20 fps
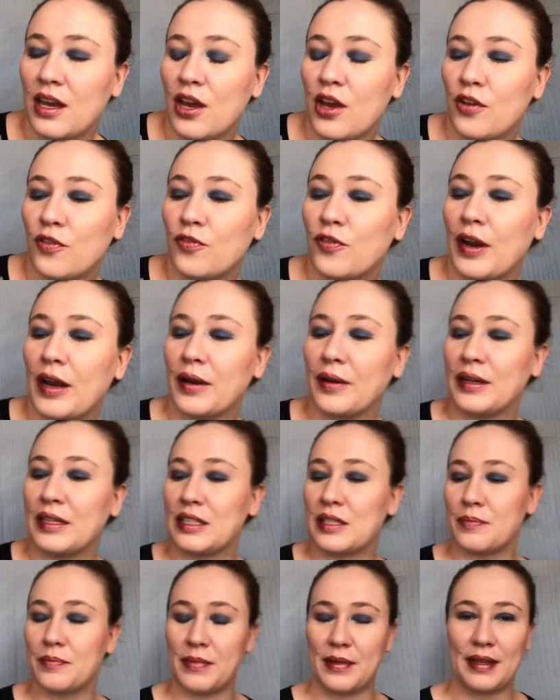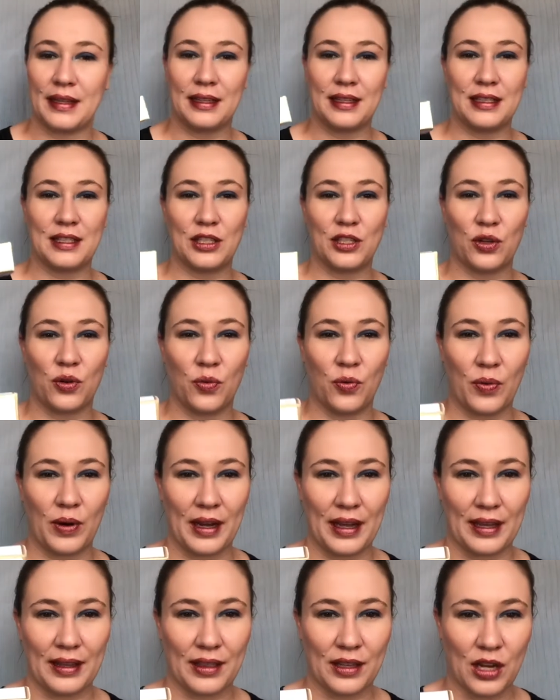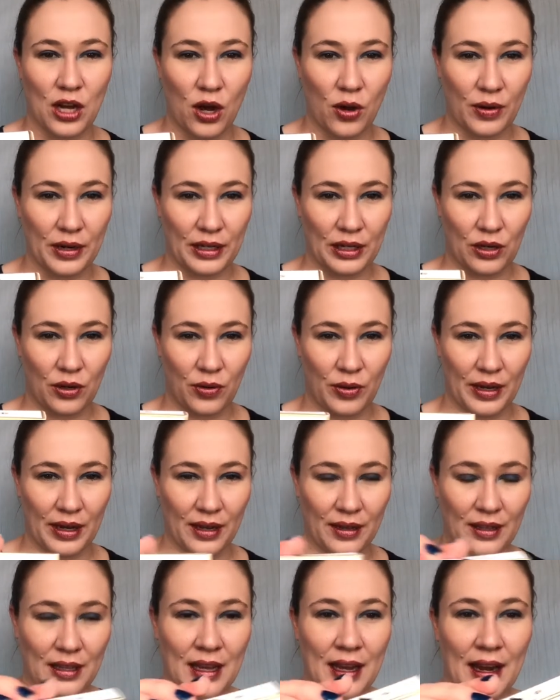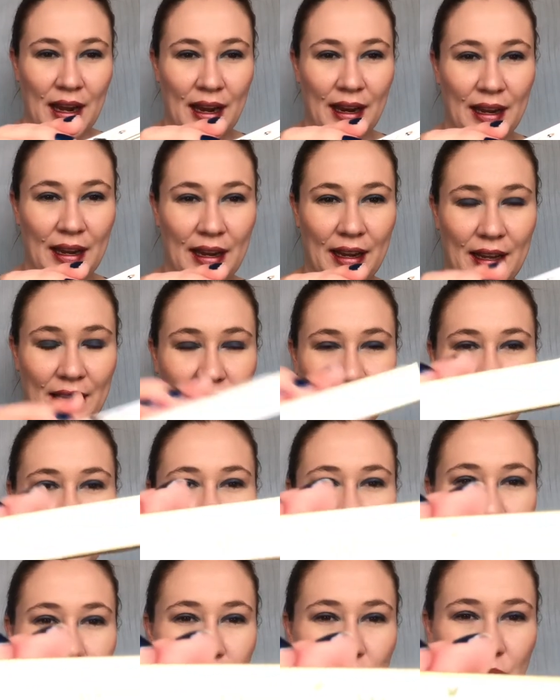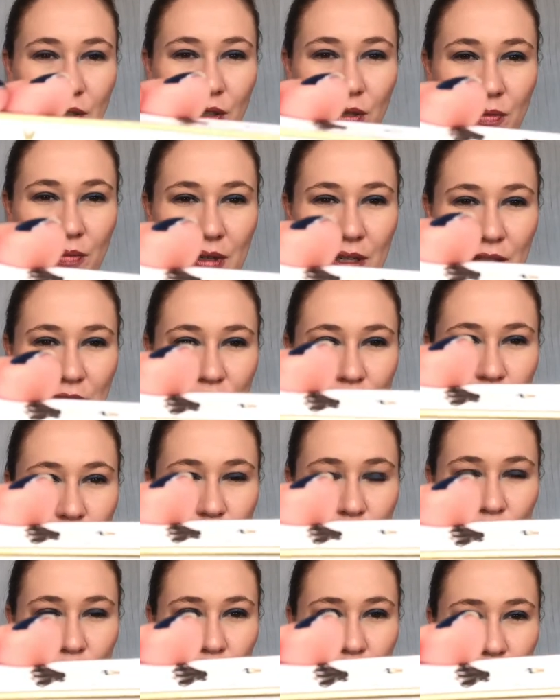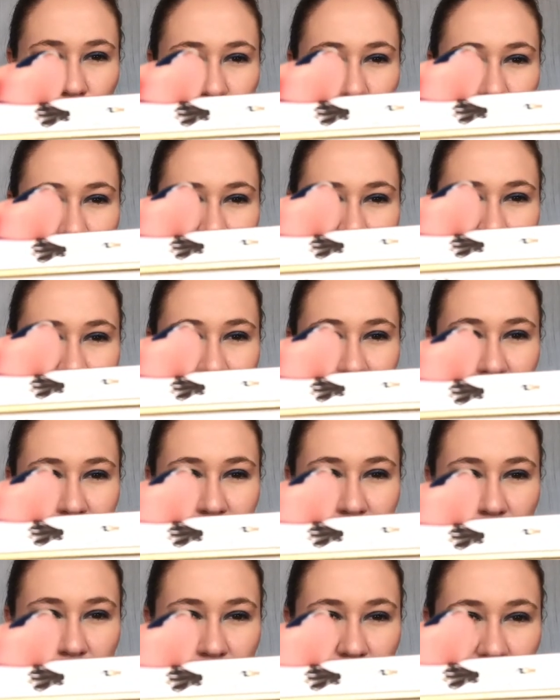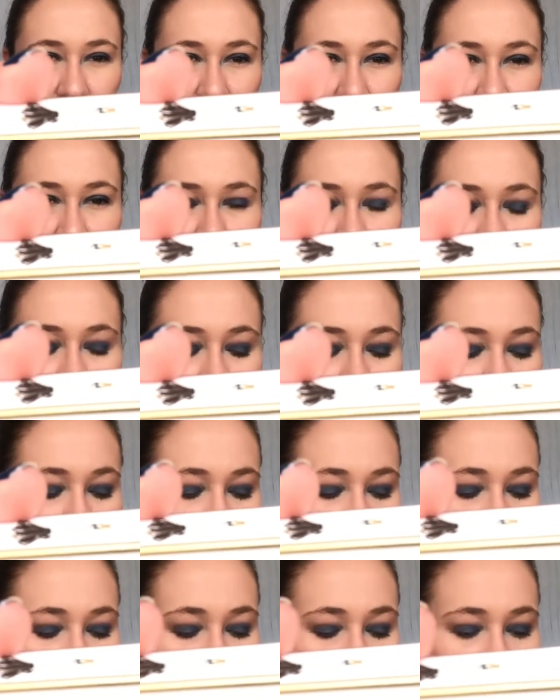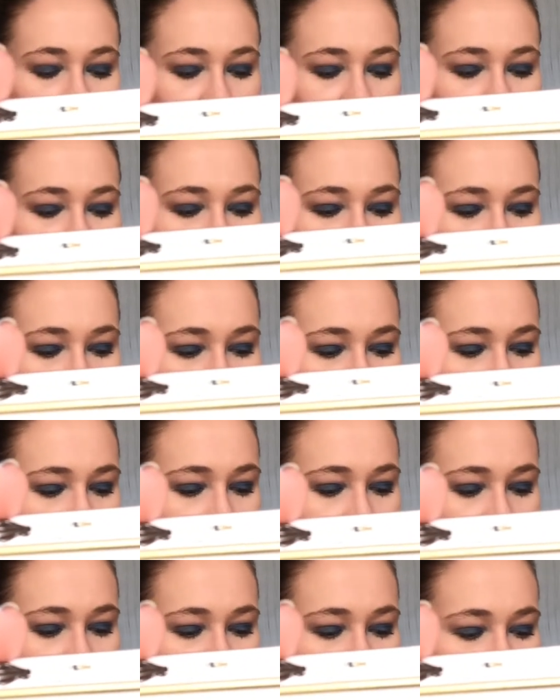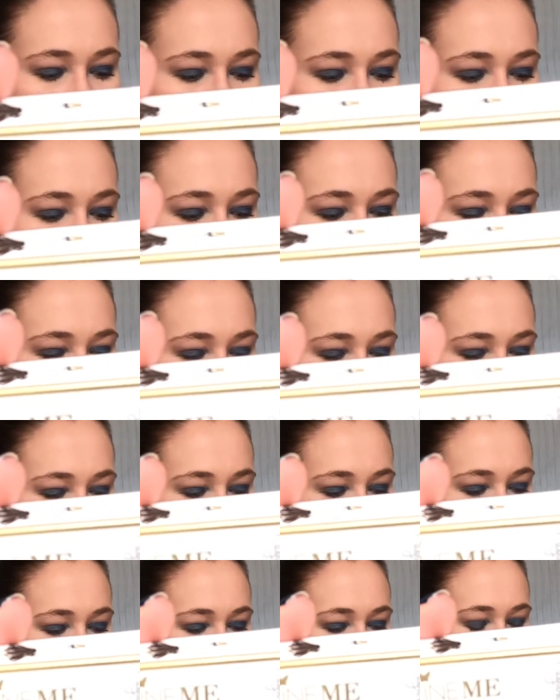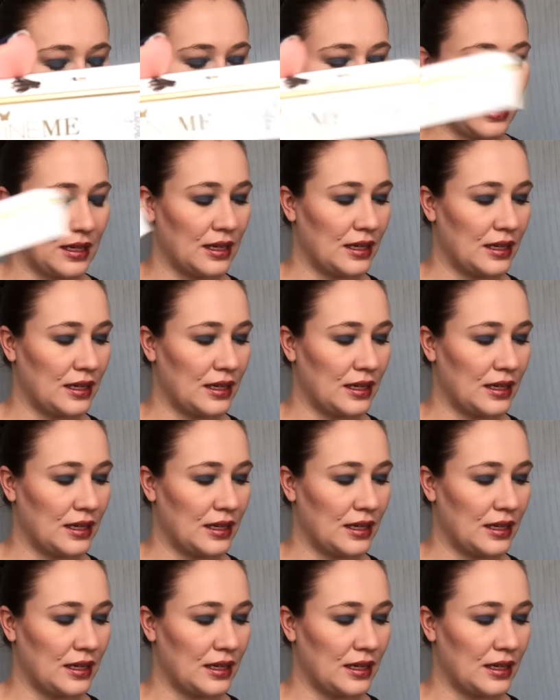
Fragrance Mist with coconut oil. And why don't you want to show? There we go. This has